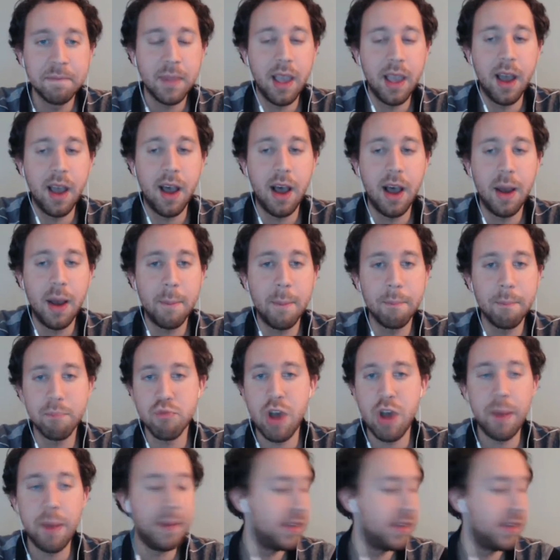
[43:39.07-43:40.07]

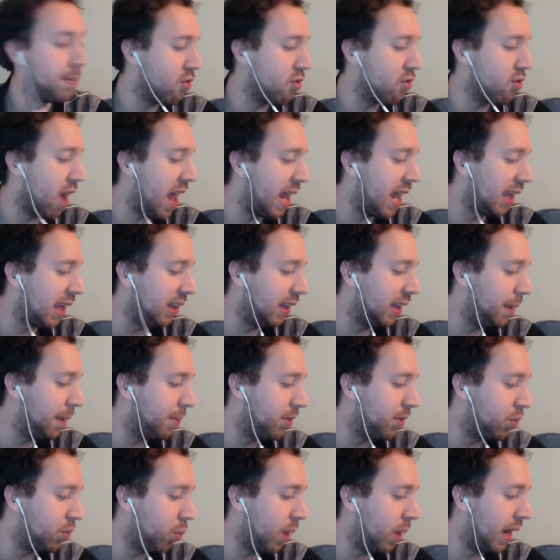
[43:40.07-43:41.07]
probably sporadically
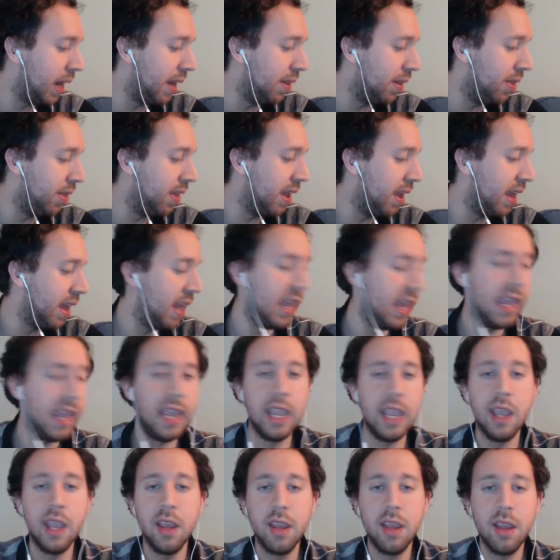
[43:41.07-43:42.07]
between
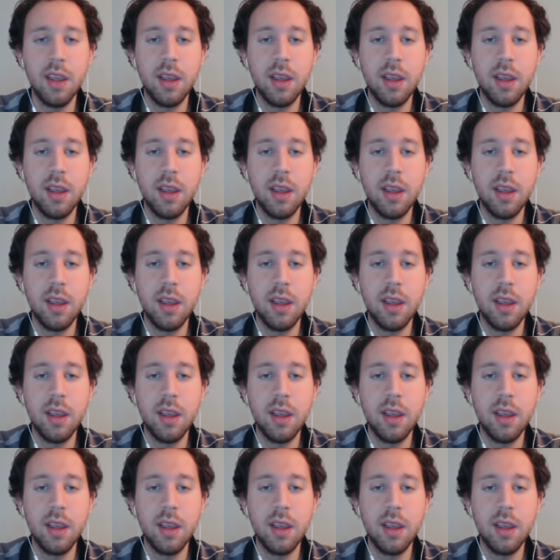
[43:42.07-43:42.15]
the